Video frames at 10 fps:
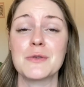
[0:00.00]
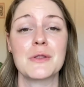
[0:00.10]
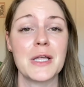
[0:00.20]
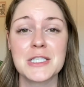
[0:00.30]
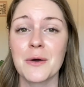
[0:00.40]
So
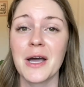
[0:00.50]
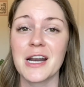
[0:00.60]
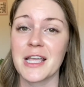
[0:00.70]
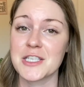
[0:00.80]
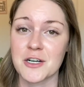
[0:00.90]
let's go ahead and
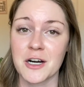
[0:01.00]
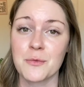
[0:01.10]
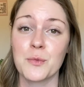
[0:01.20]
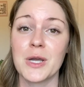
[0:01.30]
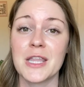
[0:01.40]
get
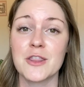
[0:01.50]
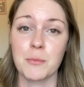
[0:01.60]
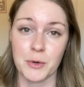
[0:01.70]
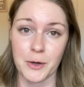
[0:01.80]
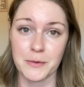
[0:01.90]
started with the
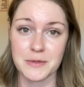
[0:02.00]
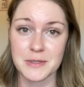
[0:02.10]
pros.